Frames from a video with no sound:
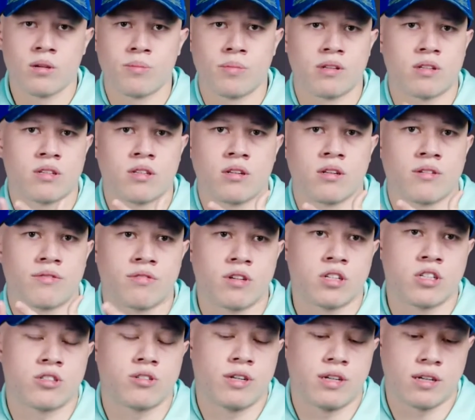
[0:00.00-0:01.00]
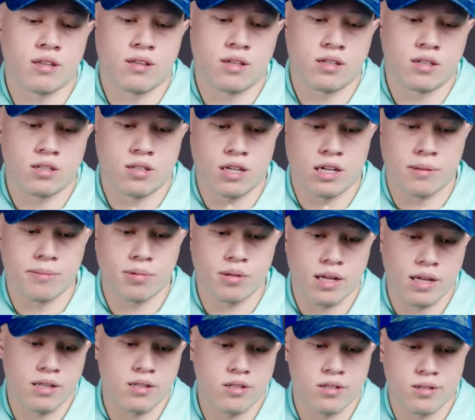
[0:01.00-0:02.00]
but still a frustrating thing to take
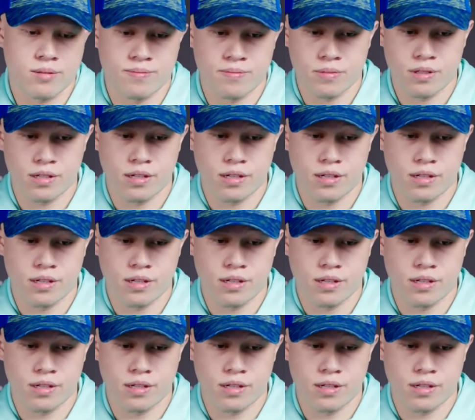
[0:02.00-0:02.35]
place.